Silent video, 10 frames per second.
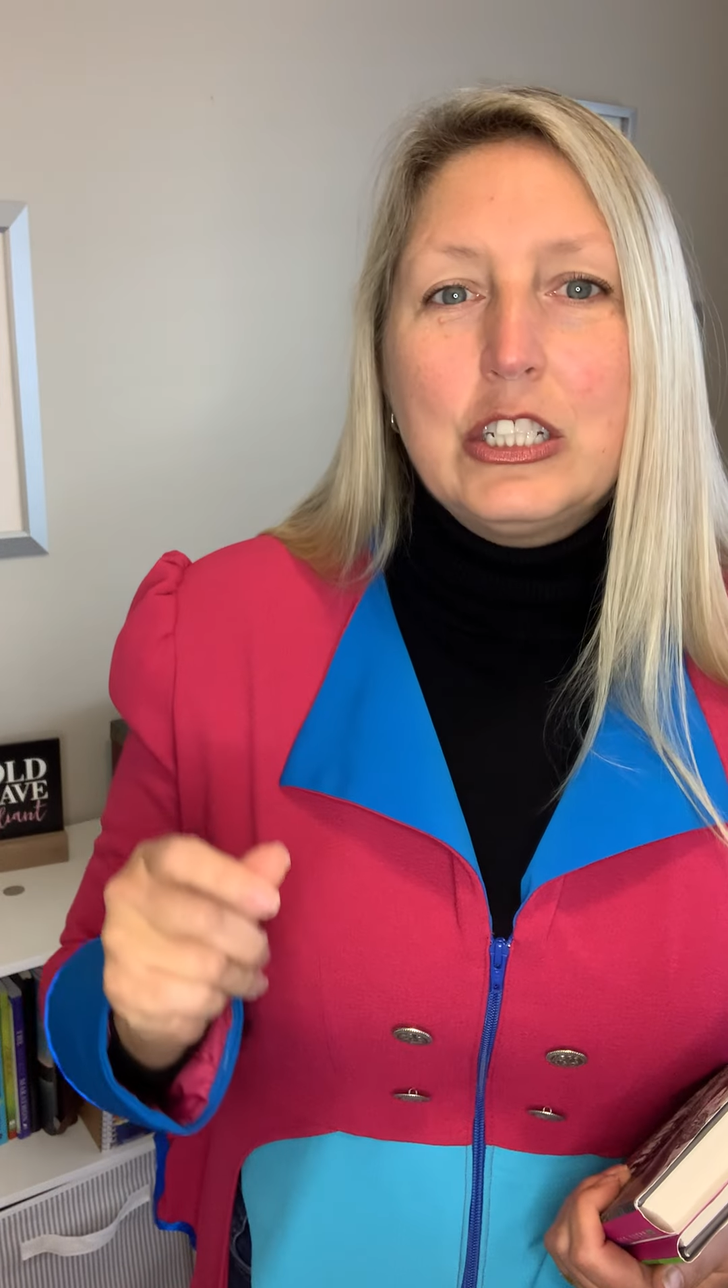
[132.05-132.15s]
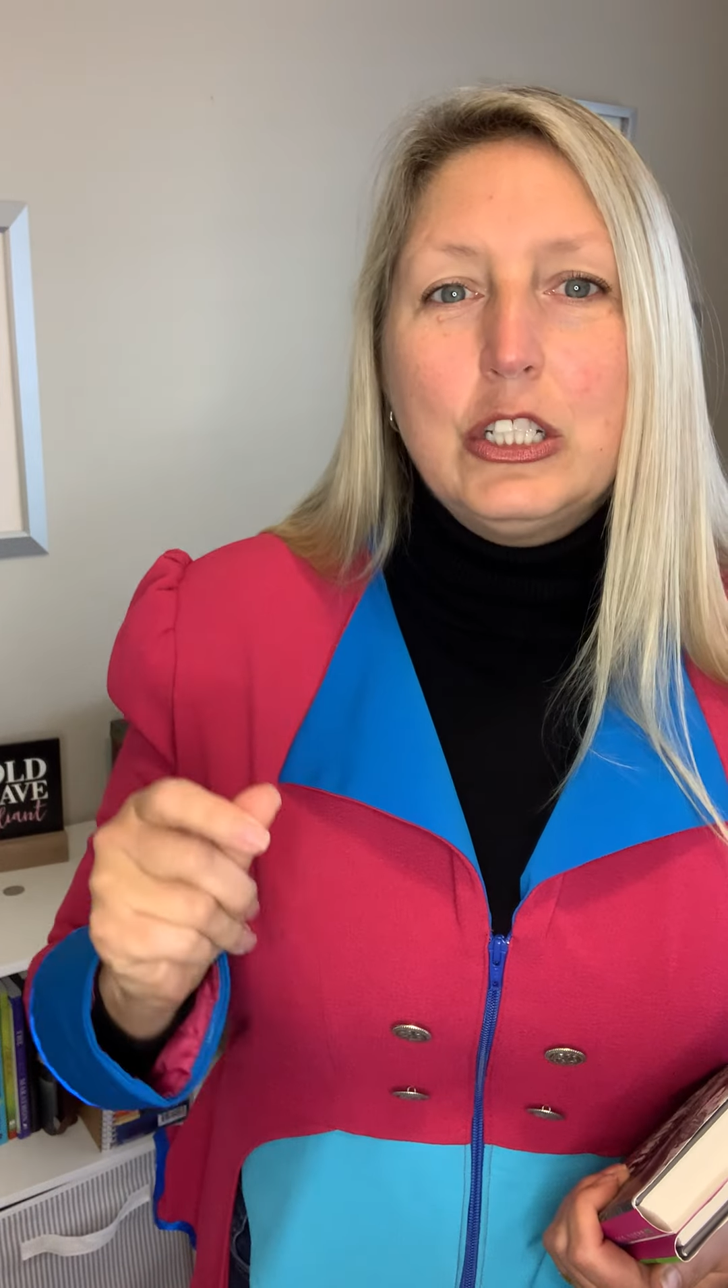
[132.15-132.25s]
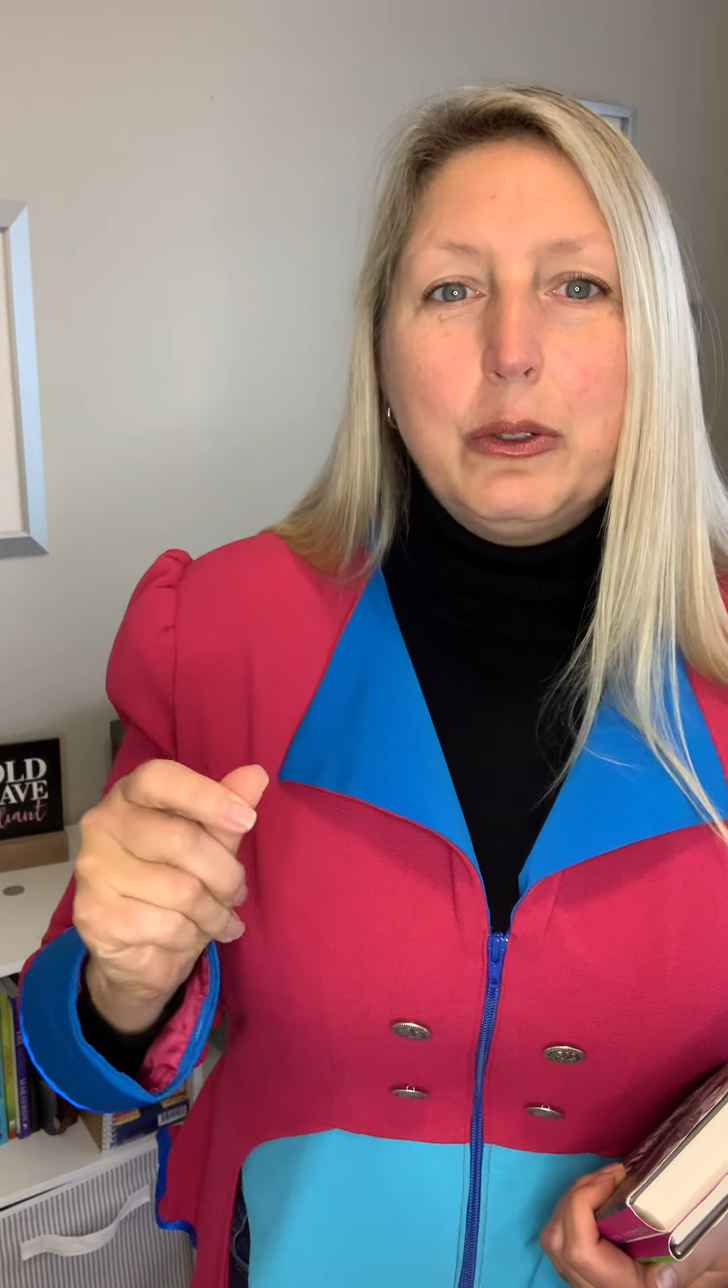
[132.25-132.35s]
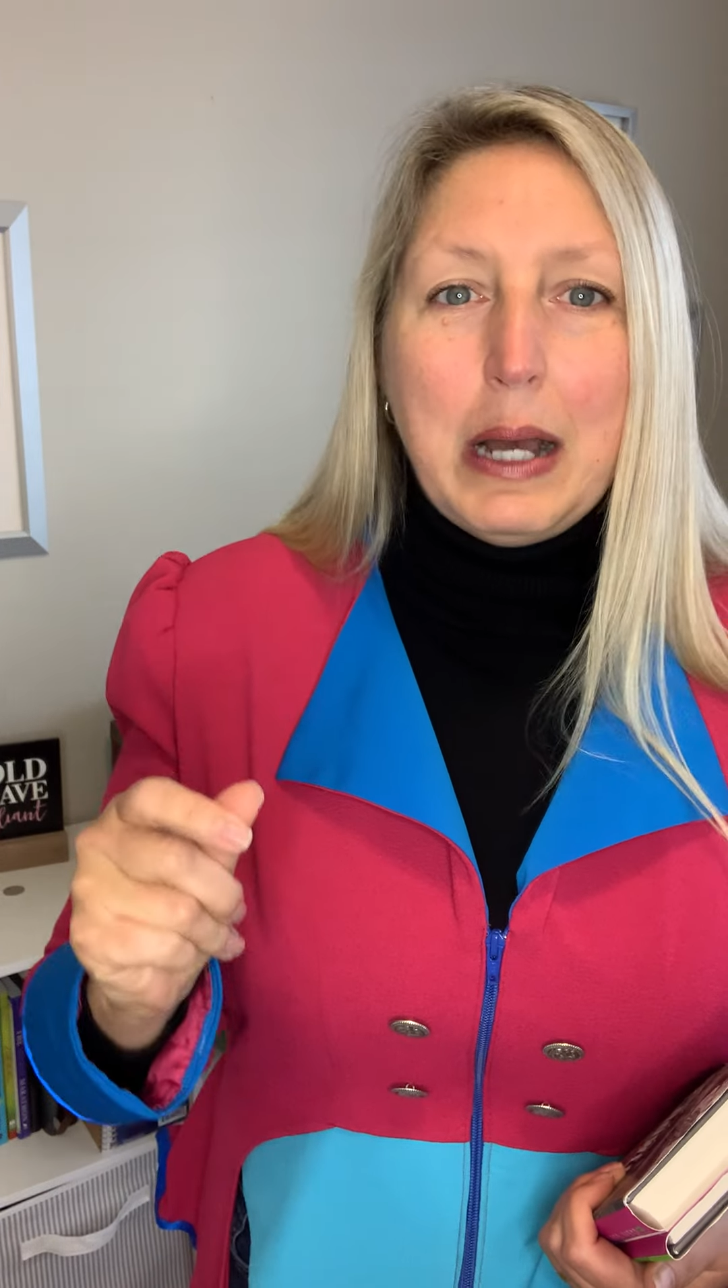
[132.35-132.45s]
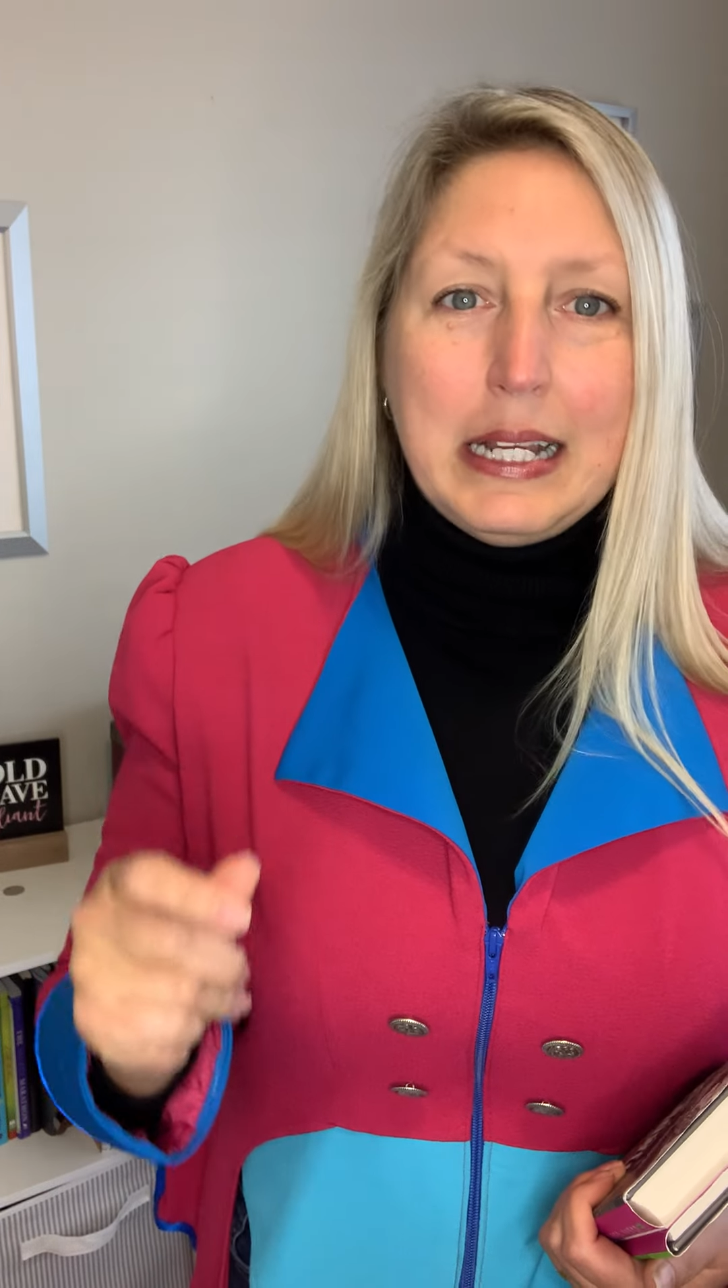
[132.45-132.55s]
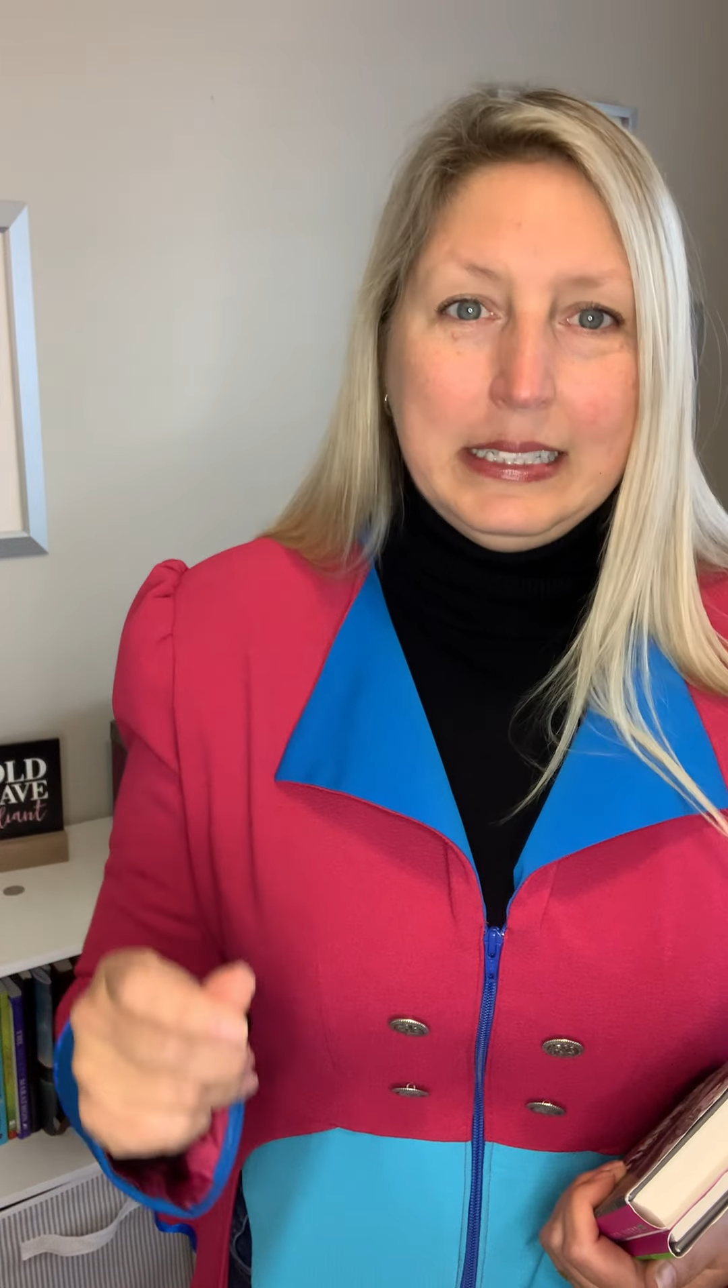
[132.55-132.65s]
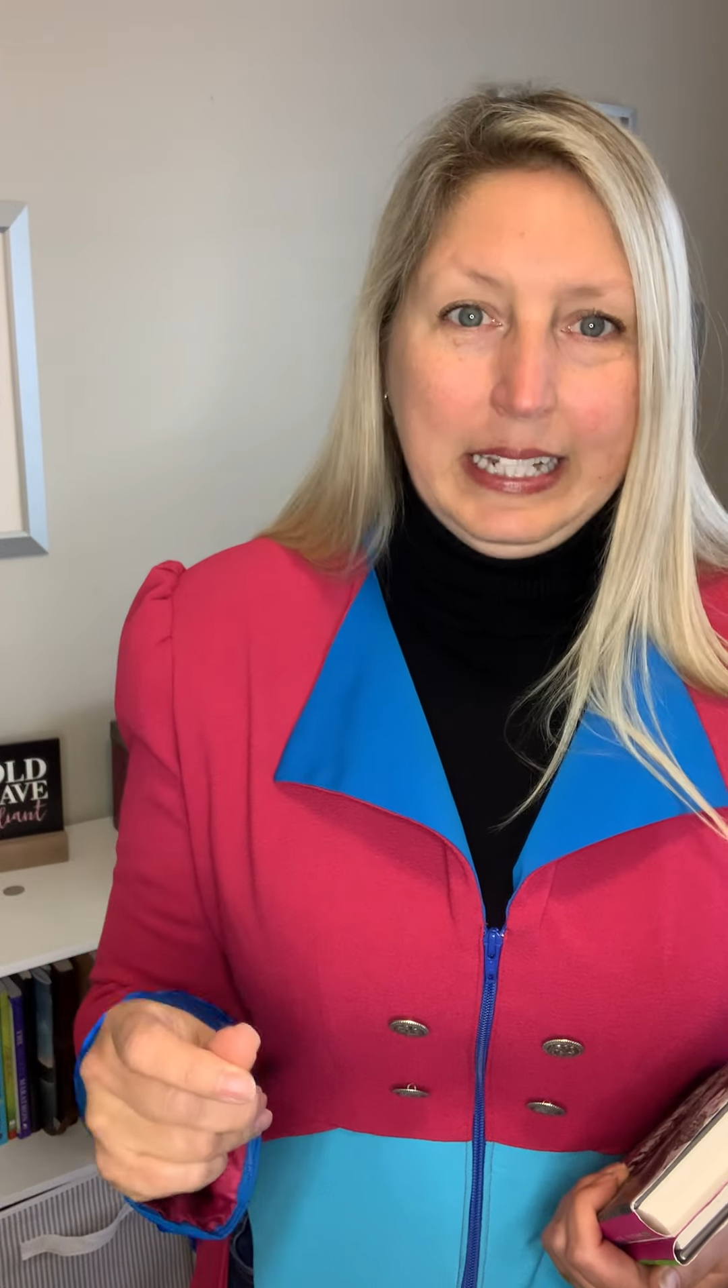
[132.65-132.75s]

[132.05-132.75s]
to a